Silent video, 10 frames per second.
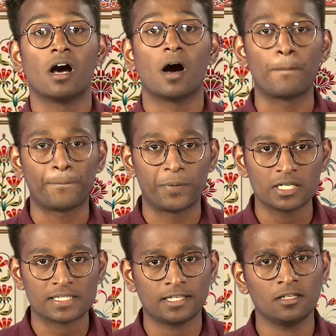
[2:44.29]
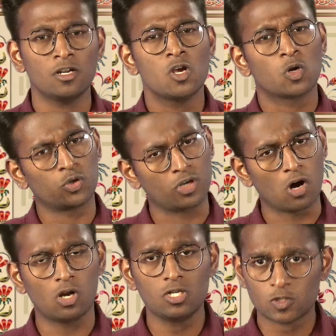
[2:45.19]
A person could
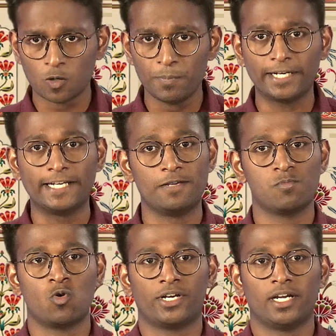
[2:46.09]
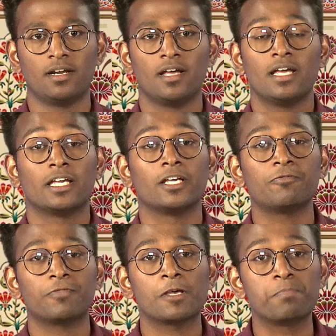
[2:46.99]
also be demoted
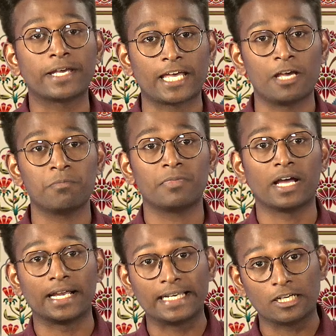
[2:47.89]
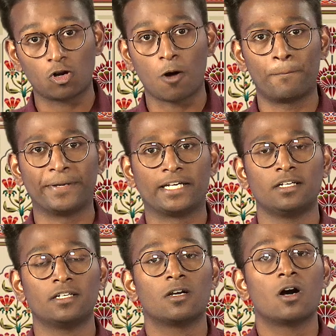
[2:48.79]
if he became
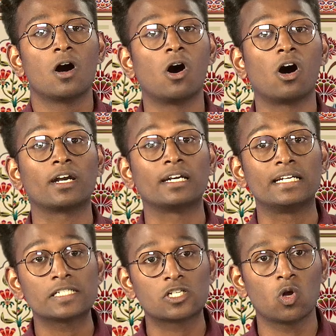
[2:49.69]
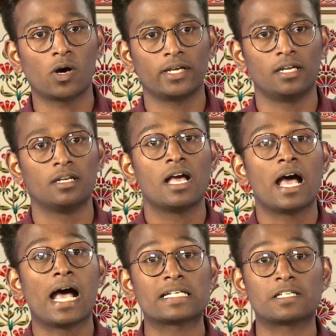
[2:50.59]
incompetent or disloyal
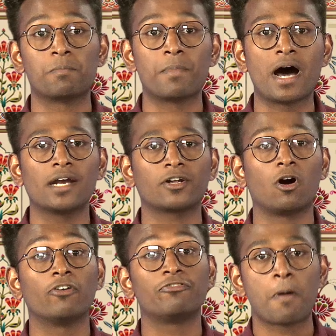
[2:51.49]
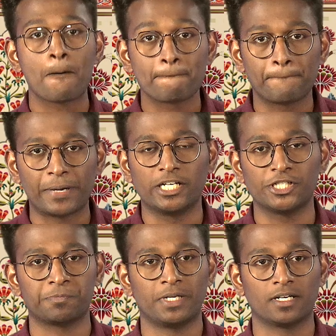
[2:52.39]
as a mark of
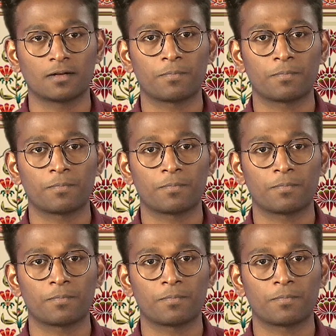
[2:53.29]
punishment.